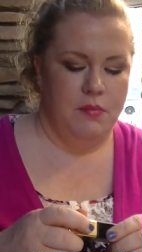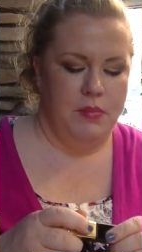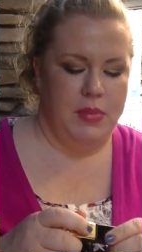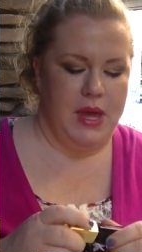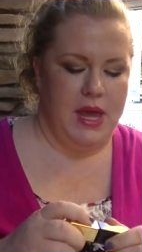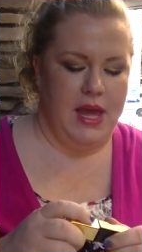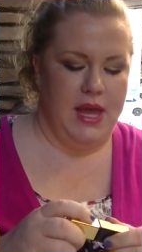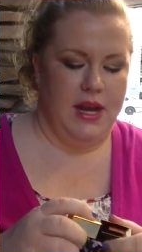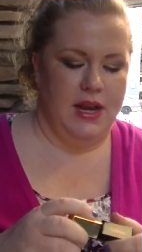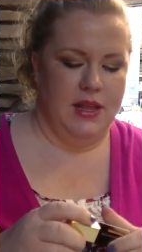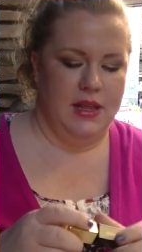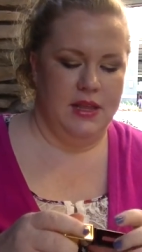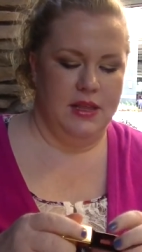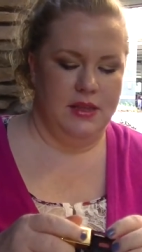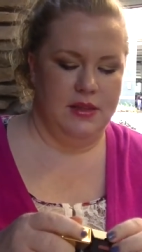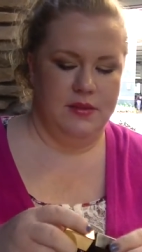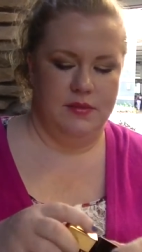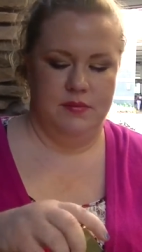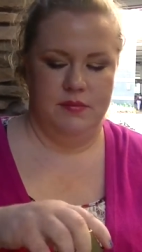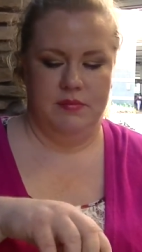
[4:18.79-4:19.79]
But
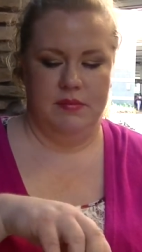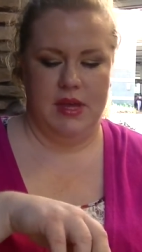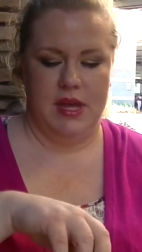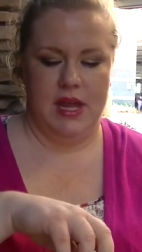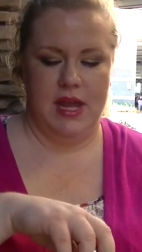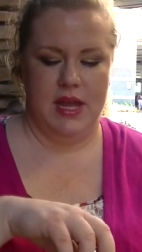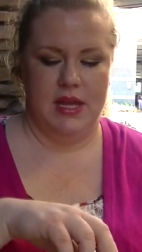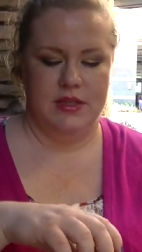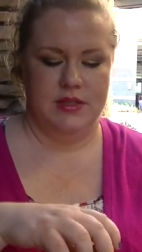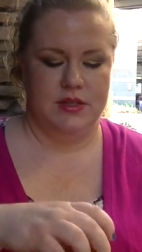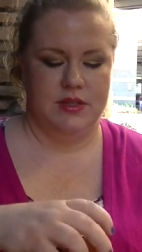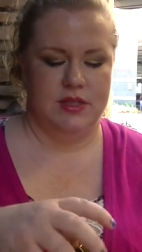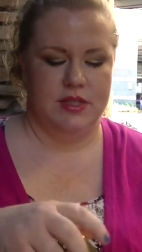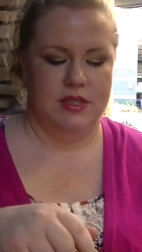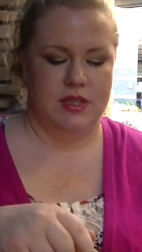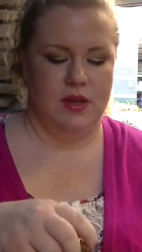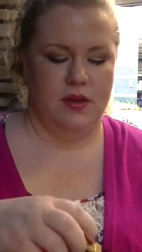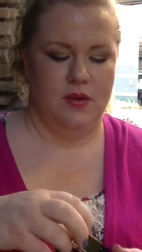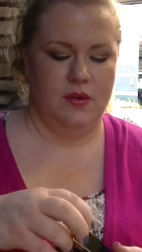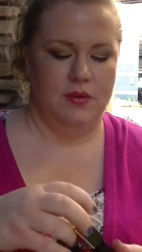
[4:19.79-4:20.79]
yeah, my hands are
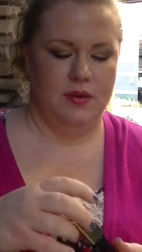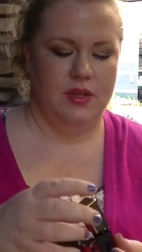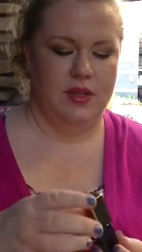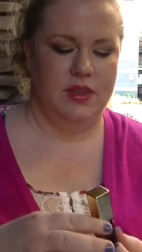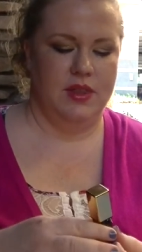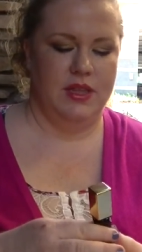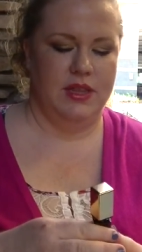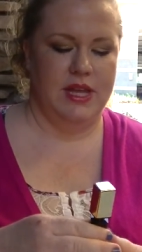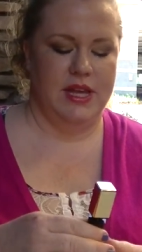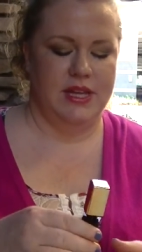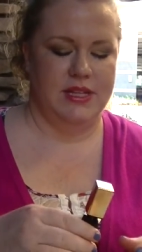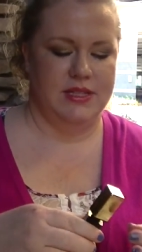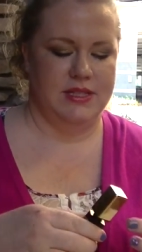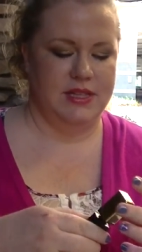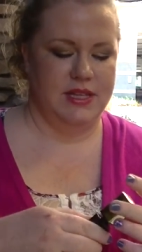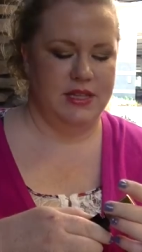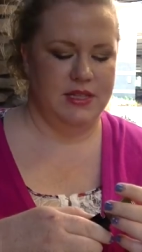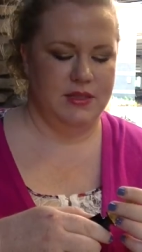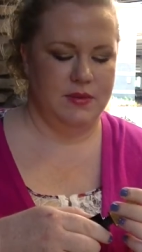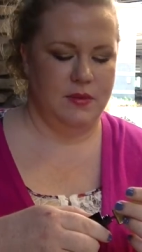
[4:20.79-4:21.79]
so. Do you think they could
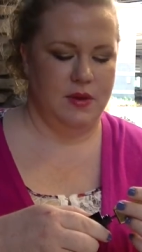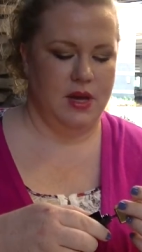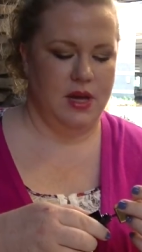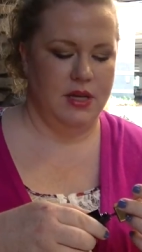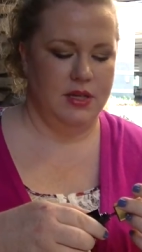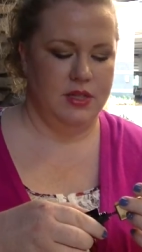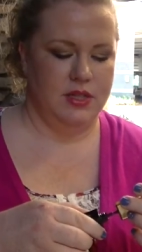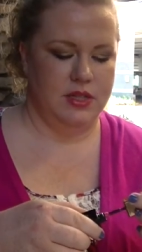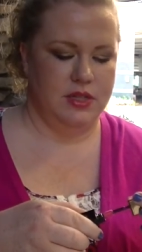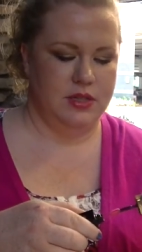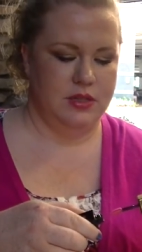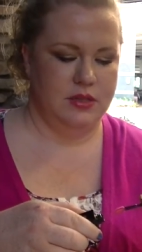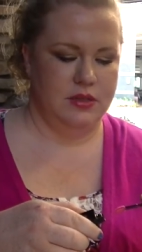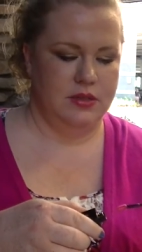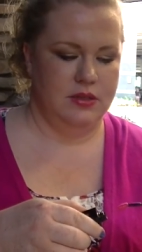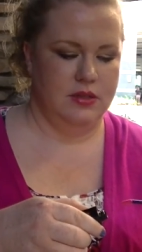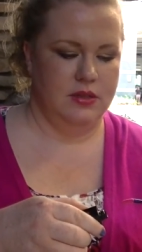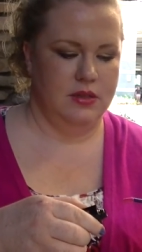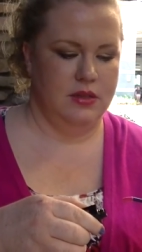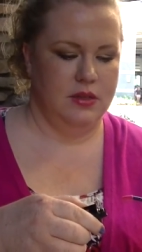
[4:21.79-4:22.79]
see a swatch?
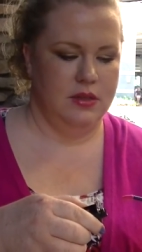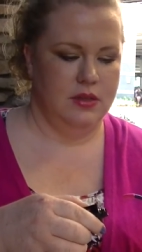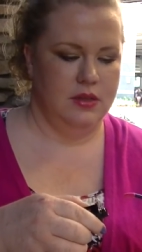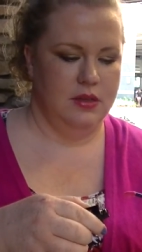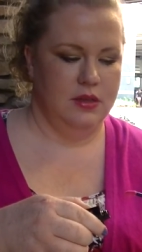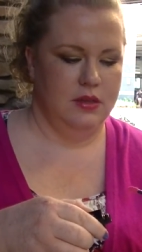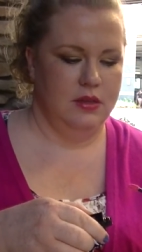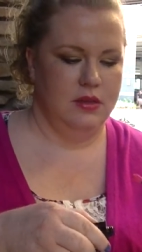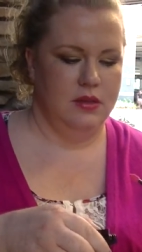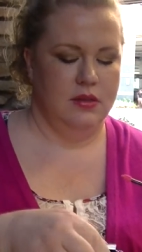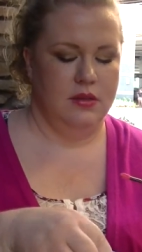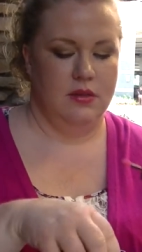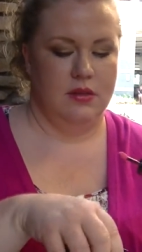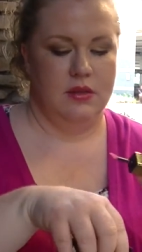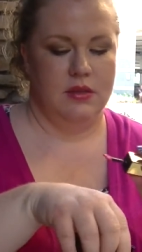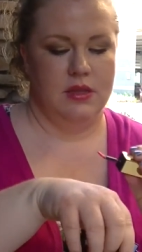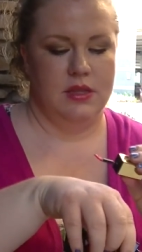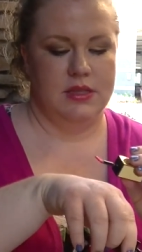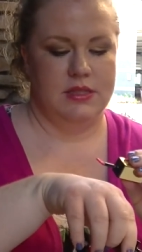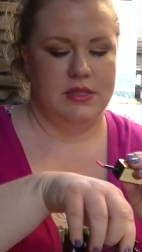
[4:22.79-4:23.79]
Yeah.
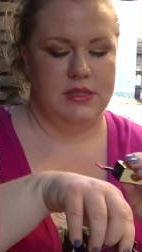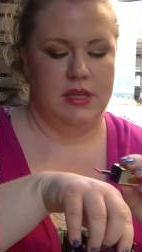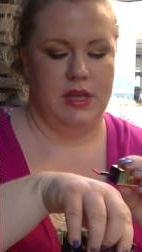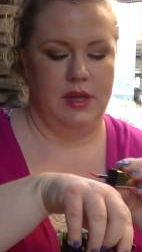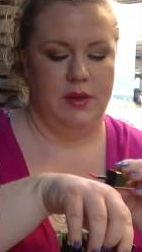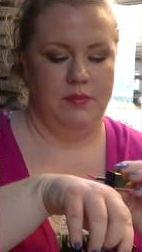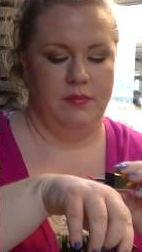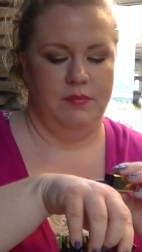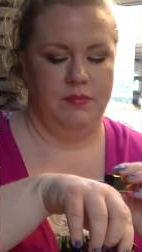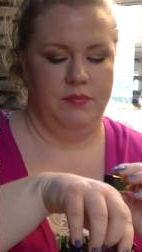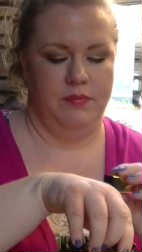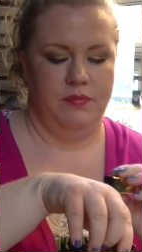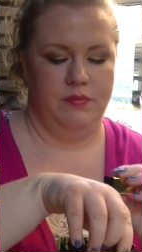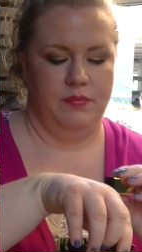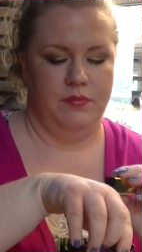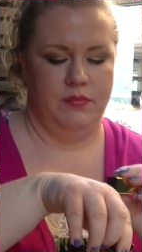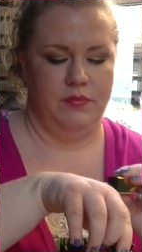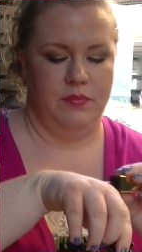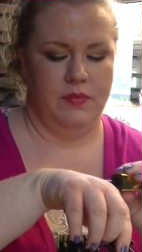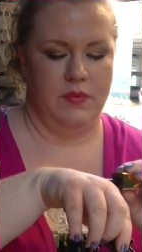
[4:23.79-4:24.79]
Let's see. Don't waste
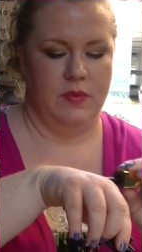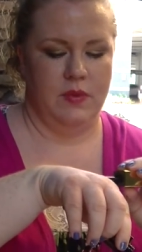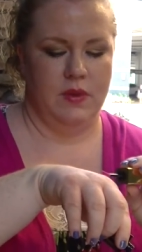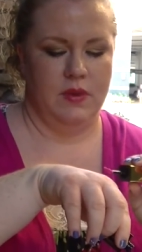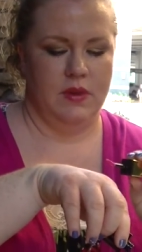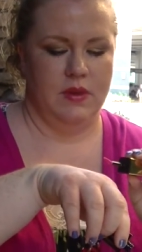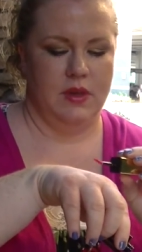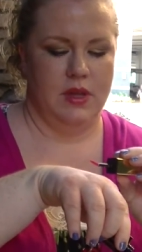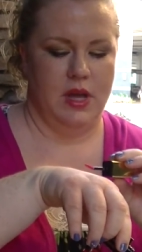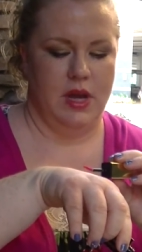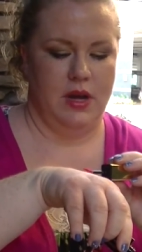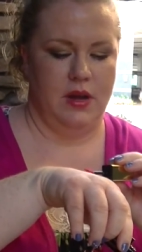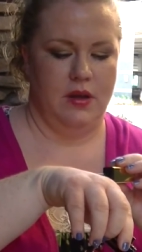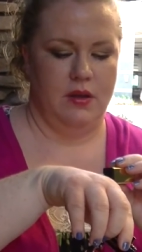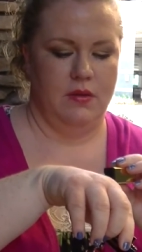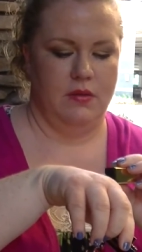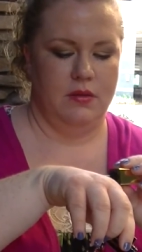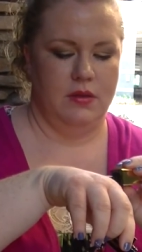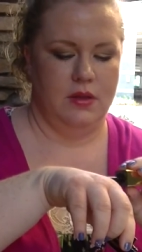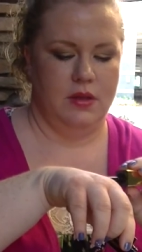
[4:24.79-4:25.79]
it. I
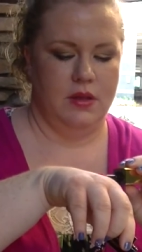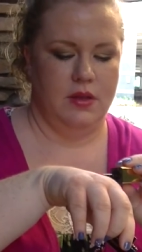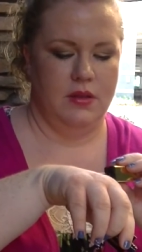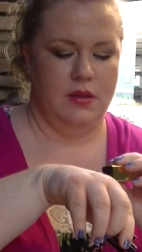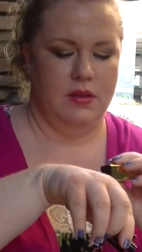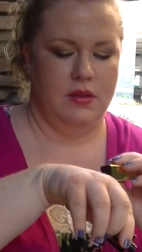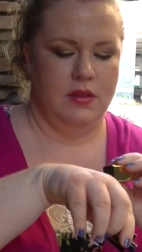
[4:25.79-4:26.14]
know, huh?